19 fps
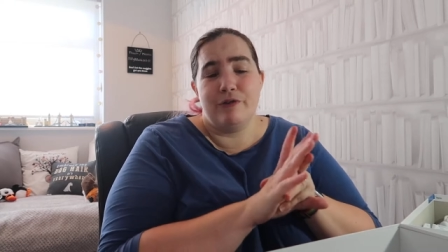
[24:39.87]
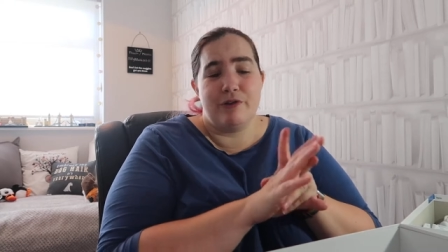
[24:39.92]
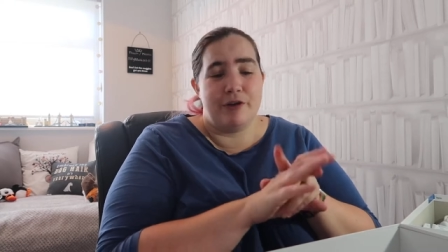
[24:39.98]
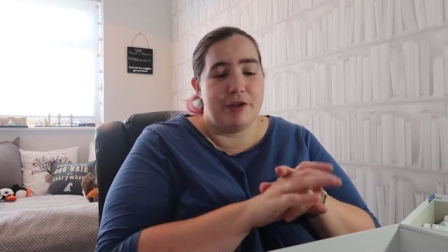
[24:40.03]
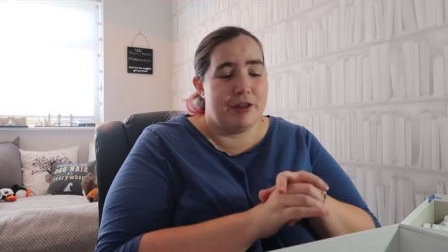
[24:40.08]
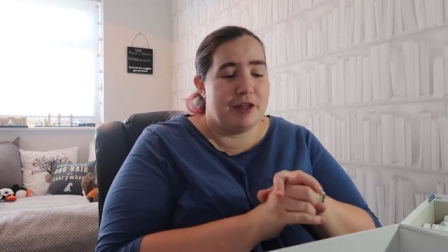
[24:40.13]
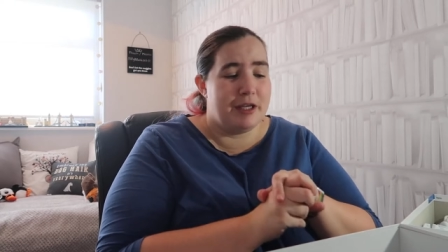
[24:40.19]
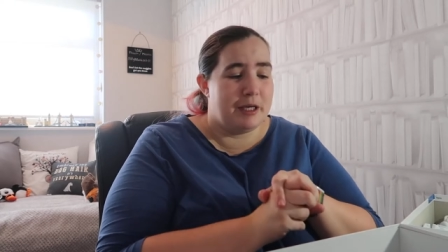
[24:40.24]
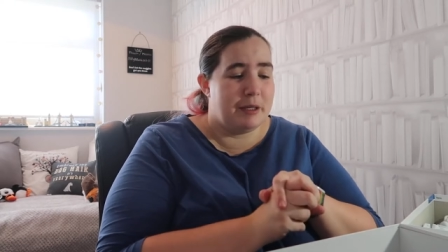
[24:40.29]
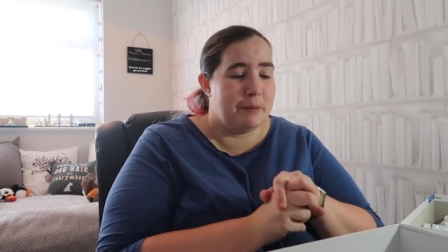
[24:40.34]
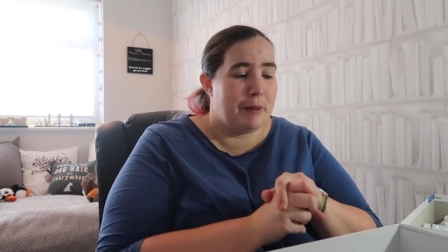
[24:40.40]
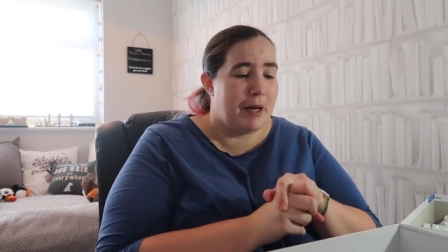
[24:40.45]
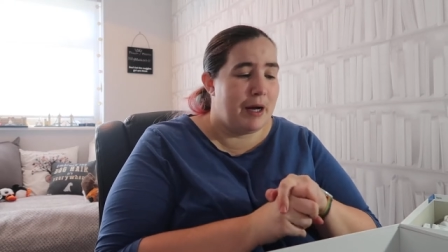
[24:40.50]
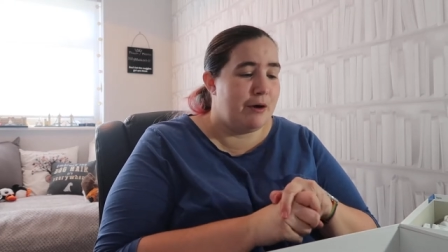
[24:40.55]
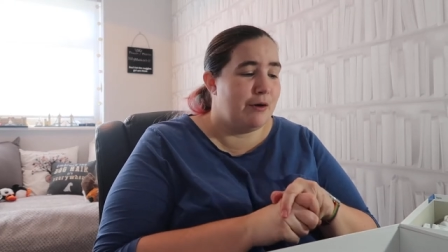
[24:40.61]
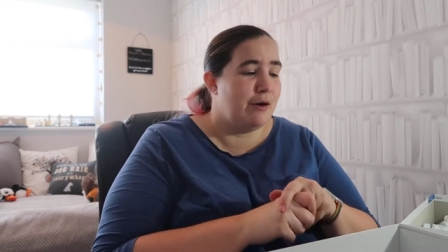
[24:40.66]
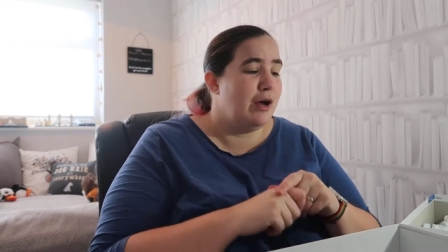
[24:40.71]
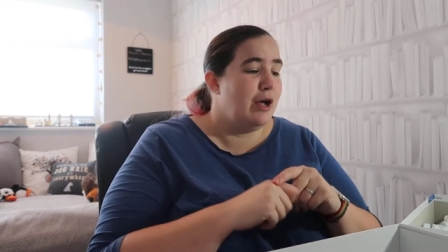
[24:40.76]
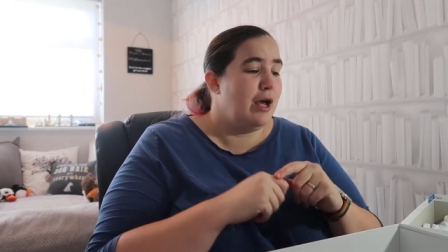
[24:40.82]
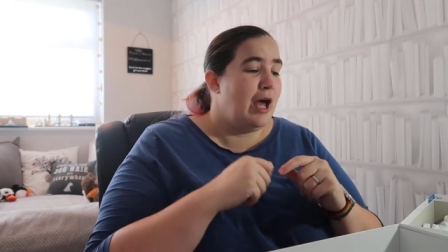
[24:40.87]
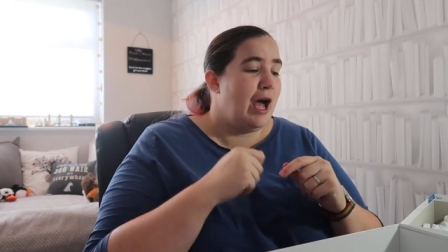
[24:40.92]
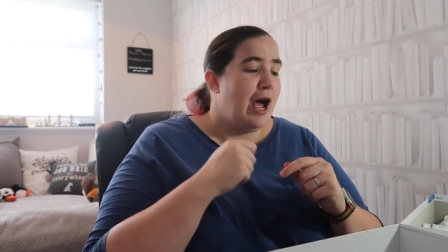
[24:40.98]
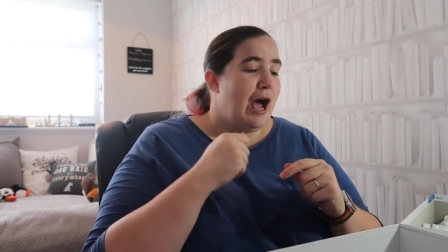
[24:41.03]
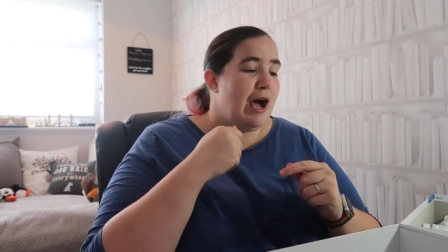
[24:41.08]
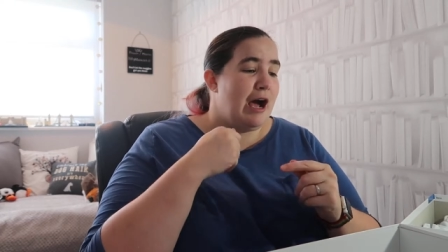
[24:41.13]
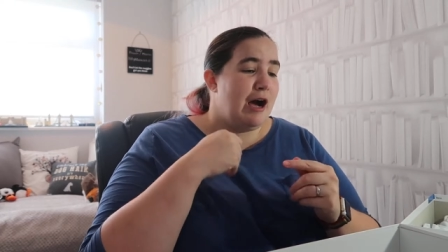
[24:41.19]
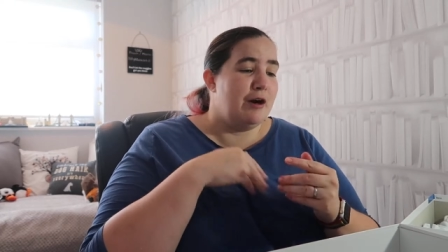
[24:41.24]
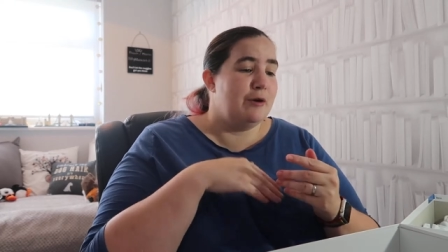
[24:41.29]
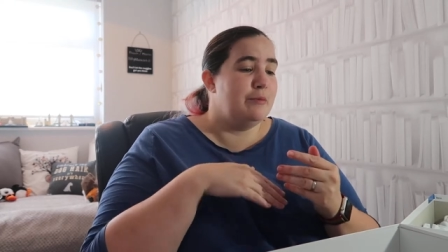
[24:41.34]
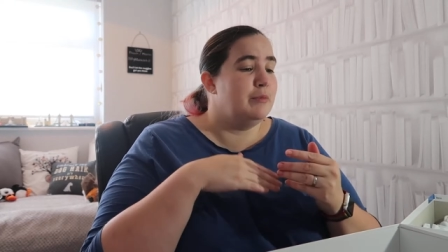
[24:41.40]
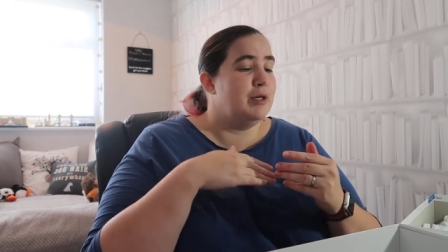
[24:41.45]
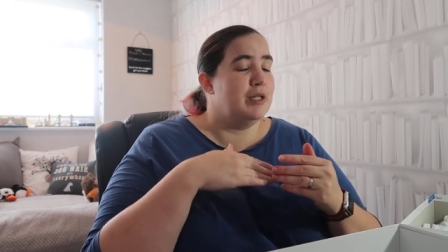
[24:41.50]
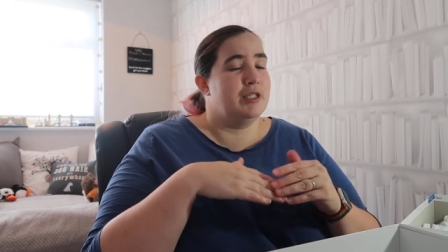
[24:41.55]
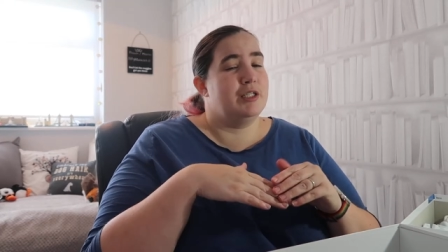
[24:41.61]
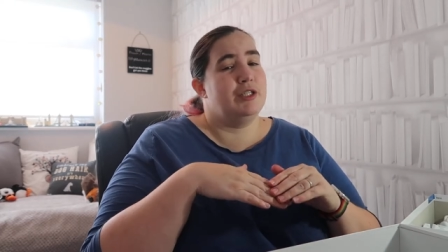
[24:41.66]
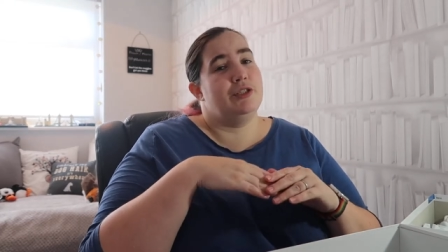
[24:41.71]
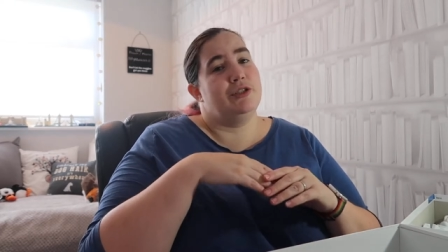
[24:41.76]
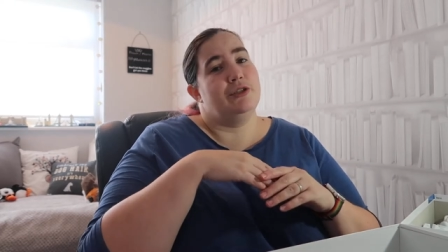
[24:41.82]
You've got to think about how
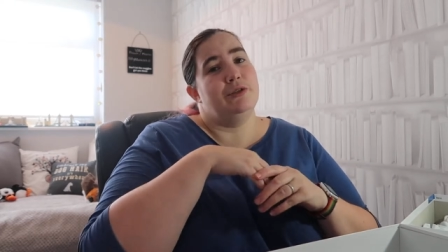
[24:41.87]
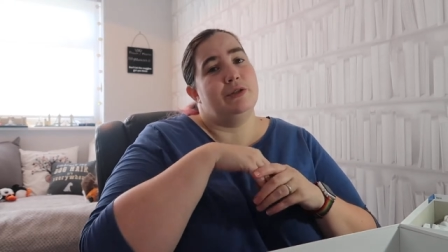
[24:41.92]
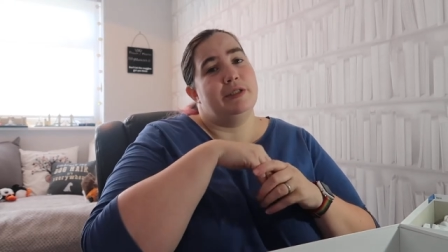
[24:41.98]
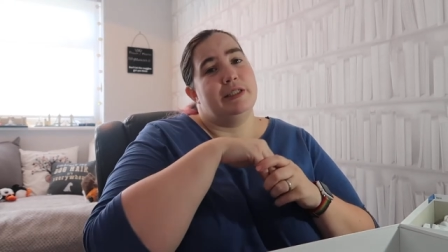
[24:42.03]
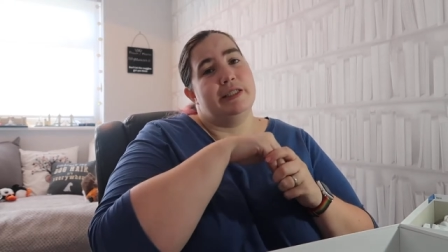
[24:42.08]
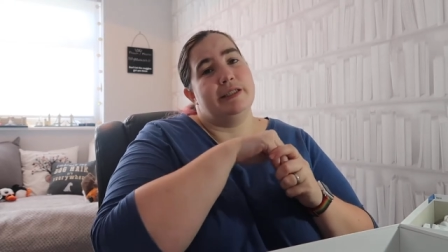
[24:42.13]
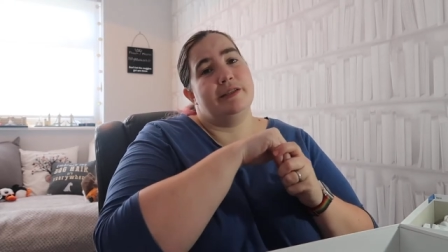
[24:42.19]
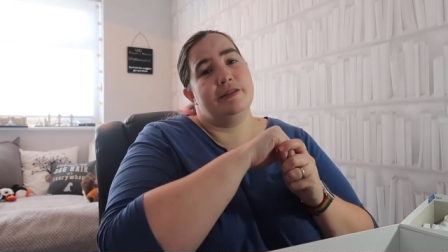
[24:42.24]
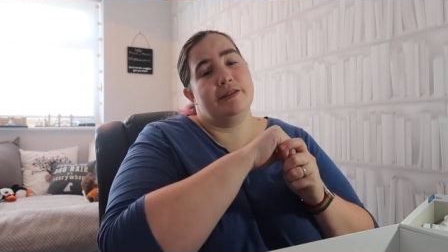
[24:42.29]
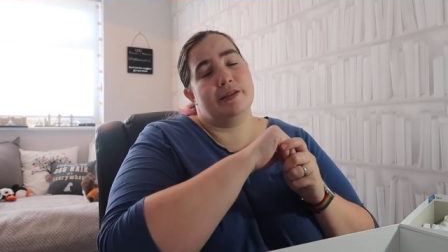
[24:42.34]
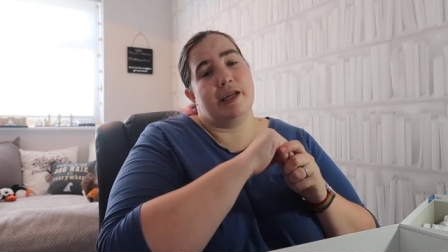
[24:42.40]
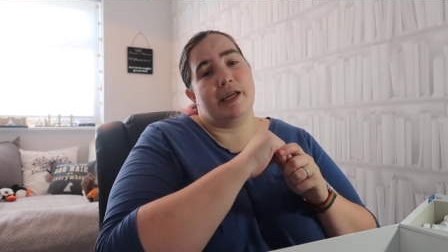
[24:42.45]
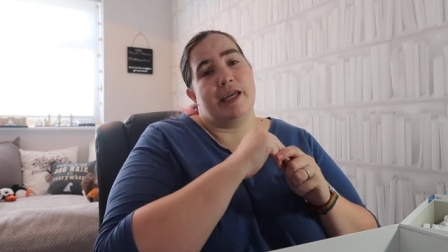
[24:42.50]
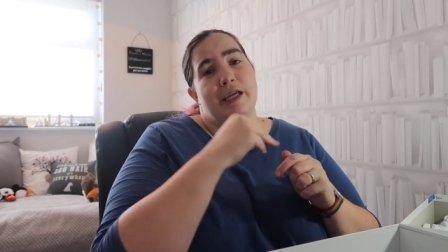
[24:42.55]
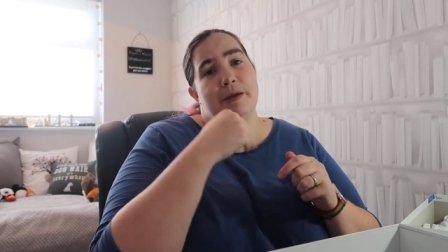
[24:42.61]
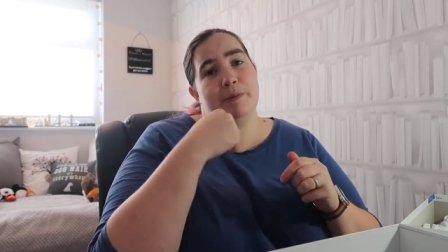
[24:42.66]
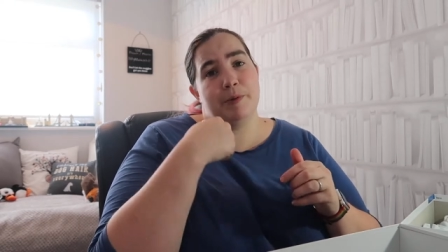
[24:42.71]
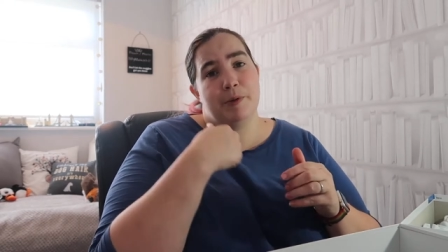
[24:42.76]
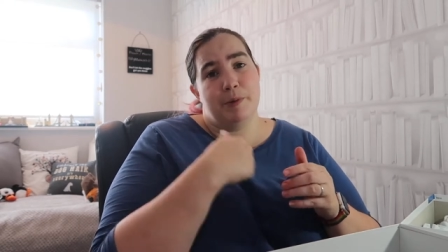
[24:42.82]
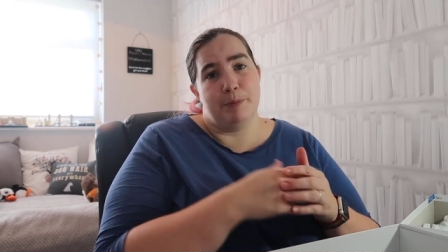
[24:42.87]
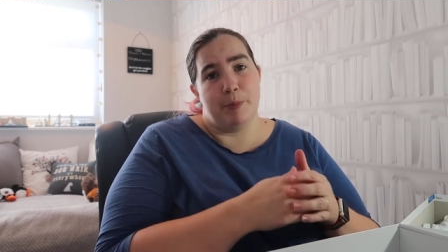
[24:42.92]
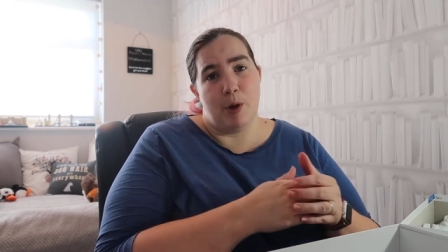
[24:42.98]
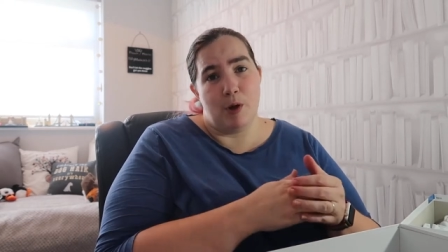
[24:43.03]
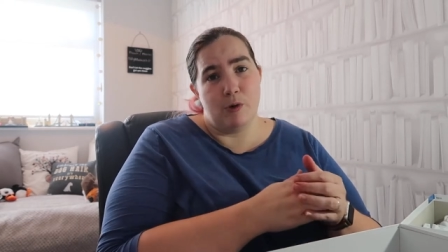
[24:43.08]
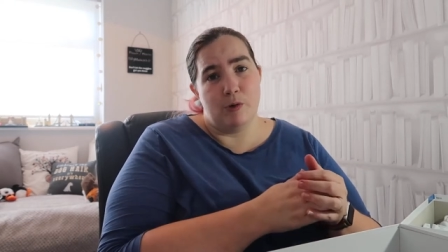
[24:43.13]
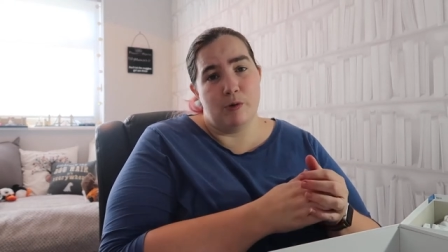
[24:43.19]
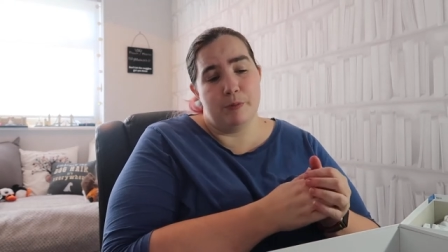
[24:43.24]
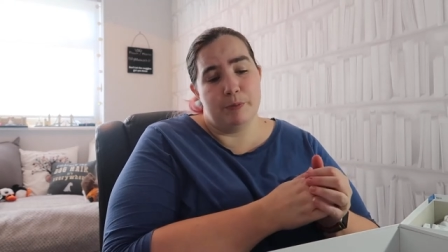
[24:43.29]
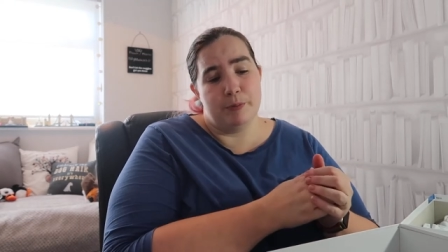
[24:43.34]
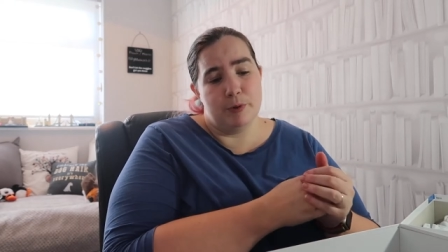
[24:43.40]
much you need to keep your ball,